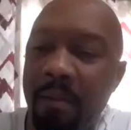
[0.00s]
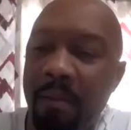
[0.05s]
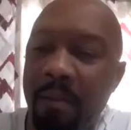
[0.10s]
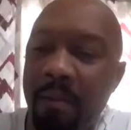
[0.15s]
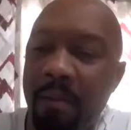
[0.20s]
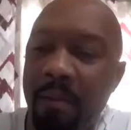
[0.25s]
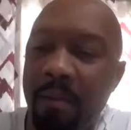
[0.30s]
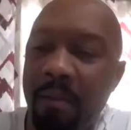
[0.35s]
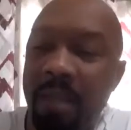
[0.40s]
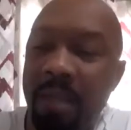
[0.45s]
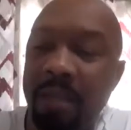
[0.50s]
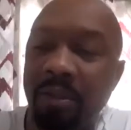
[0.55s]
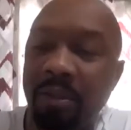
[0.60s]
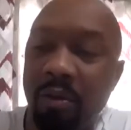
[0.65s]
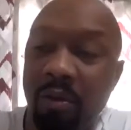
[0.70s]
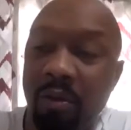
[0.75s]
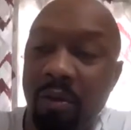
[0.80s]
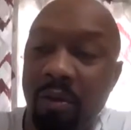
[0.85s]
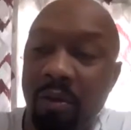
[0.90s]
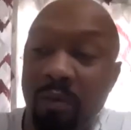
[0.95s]
that dude
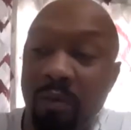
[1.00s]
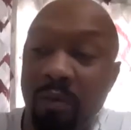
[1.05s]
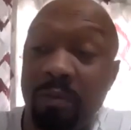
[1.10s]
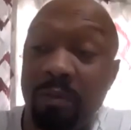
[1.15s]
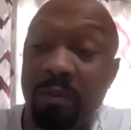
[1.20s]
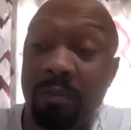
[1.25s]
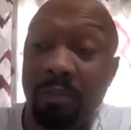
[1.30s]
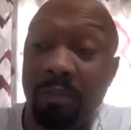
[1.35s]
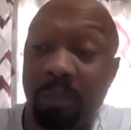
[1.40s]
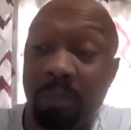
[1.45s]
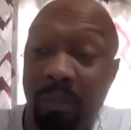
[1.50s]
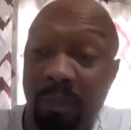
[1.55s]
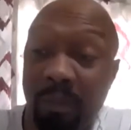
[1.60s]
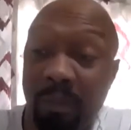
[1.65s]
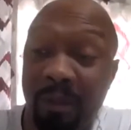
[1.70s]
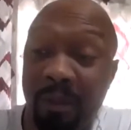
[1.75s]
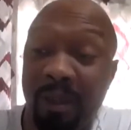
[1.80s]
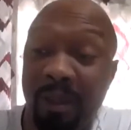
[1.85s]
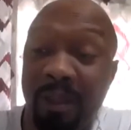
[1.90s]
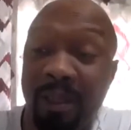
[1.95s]

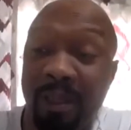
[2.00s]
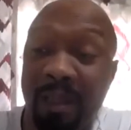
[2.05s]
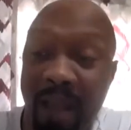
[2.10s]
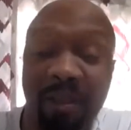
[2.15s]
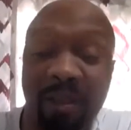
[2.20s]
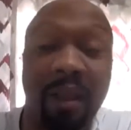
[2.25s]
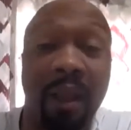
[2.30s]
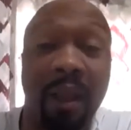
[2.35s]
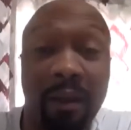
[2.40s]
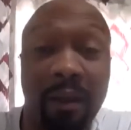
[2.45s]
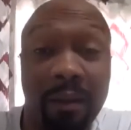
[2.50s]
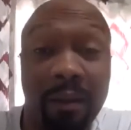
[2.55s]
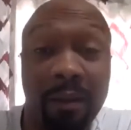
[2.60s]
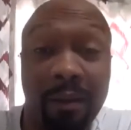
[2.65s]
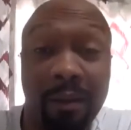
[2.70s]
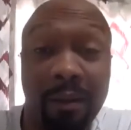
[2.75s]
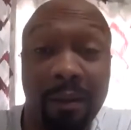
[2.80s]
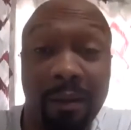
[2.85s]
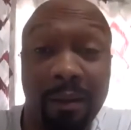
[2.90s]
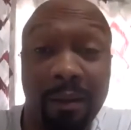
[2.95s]
in everything.
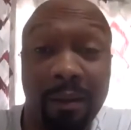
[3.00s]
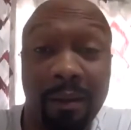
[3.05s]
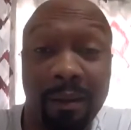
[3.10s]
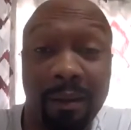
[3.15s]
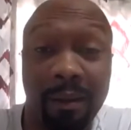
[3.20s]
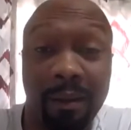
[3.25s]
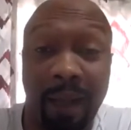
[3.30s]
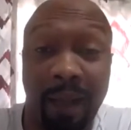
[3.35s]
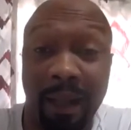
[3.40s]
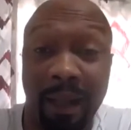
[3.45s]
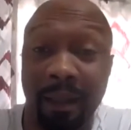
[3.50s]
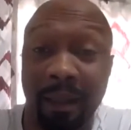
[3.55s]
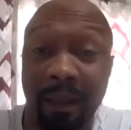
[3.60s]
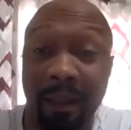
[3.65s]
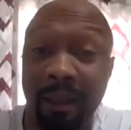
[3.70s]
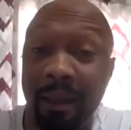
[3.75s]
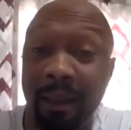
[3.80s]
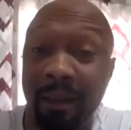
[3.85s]
Like